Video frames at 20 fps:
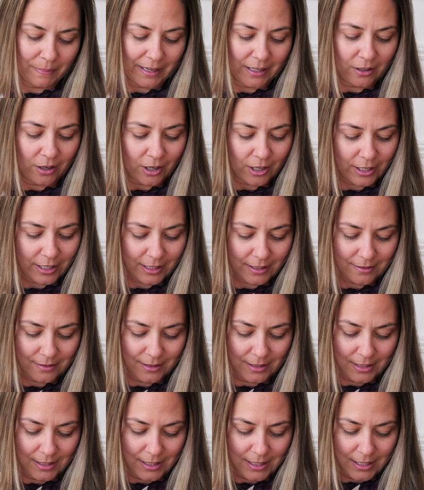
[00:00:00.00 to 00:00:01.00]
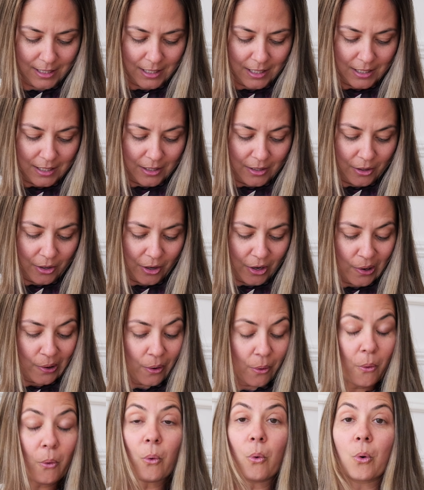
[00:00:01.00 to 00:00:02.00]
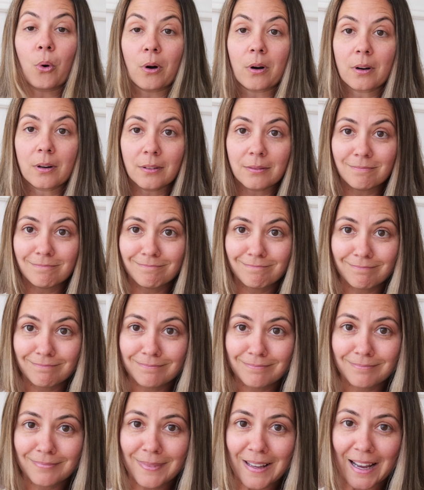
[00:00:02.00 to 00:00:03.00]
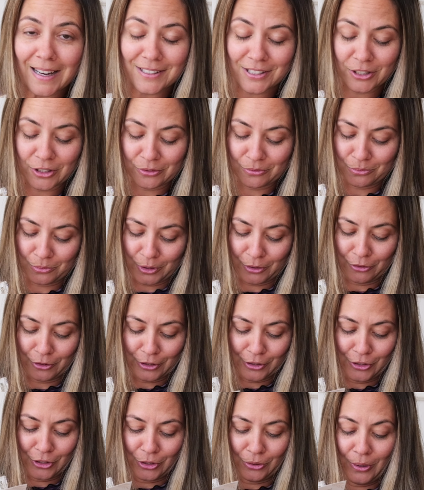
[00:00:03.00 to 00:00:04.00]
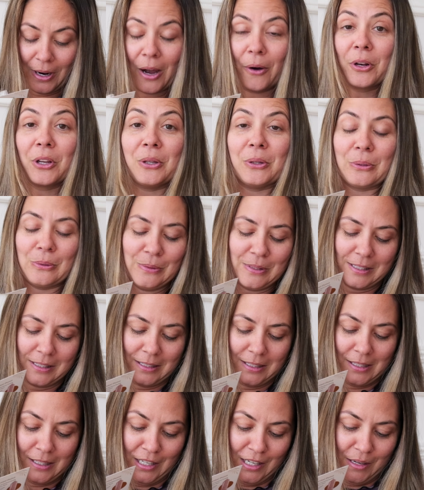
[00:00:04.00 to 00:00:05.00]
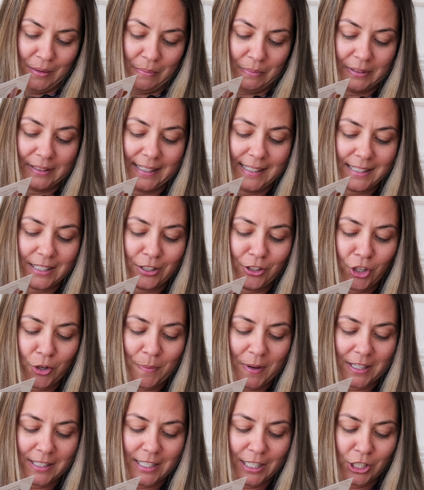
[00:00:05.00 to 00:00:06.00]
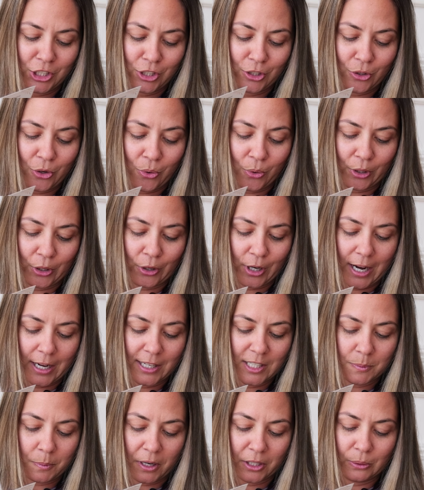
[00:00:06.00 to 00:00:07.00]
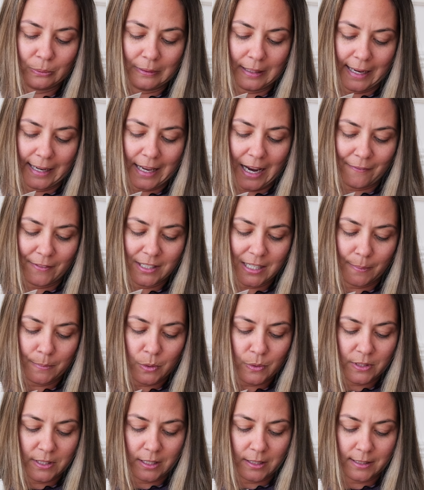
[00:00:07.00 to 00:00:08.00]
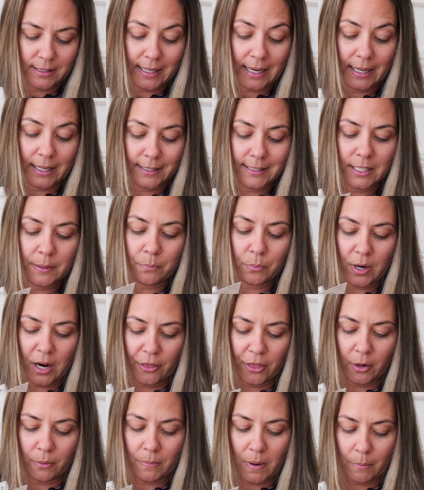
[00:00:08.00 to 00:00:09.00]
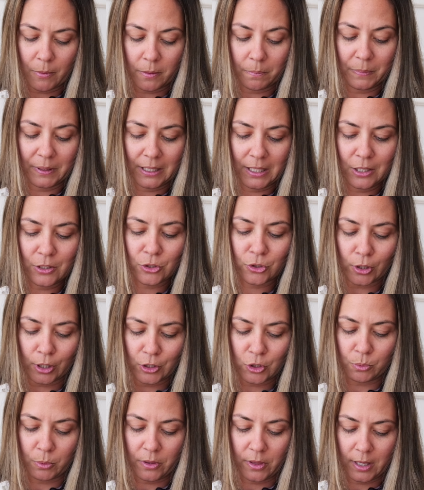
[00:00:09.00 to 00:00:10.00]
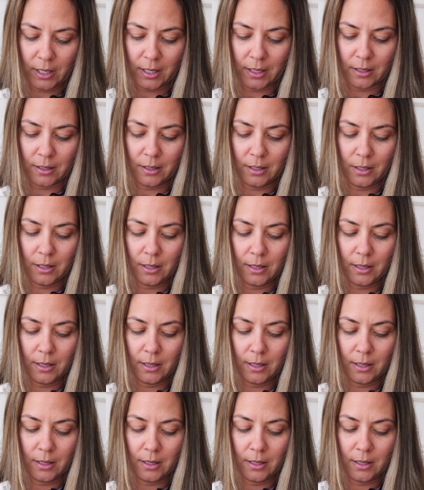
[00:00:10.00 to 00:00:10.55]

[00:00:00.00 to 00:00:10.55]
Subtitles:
my garden, or, as it refers to, how to use, place it in your meditation corner or any spot you like. Every time you've seen it, take a deep breath and remember, peace starts within.